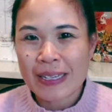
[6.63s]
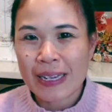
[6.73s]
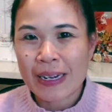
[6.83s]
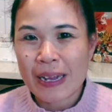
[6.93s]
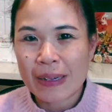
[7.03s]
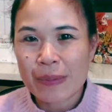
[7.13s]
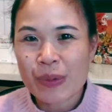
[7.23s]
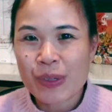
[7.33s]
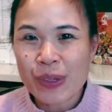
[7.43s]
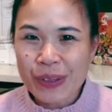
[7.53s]
and I am
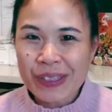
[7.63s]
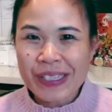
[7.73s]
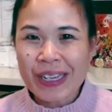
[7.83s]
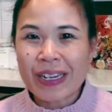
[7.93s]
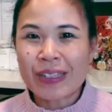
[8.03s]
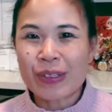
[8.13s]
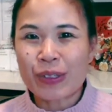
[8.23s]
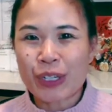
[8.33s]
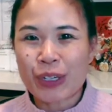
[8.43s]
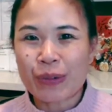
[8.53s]
so excited to
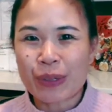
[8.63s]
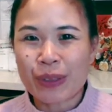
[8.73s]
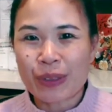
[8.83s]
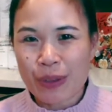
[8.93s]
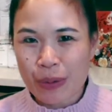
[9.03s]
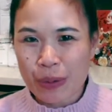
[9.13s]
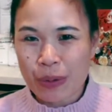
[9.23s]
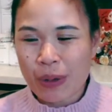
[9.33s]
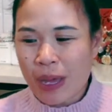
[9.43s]
share with you